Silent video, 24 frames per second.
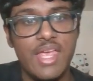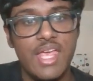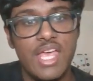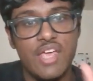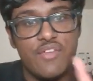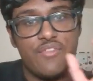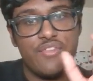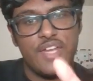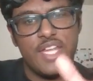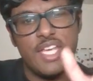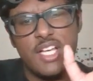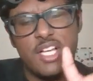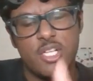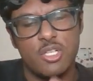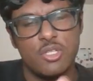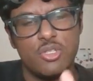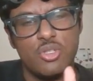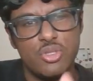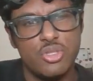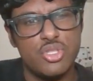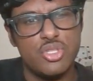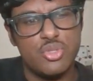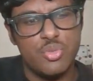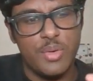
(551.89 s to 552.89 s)
if it
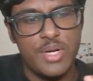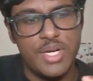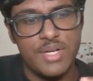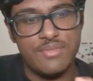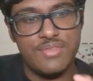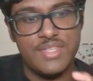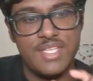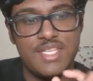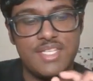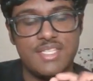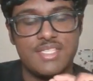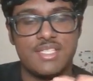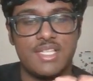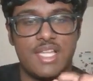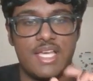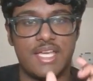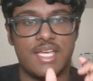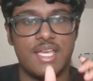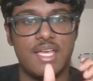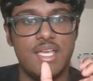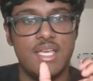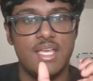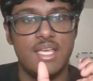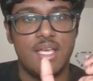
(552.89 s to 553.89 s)
includes one of these, like,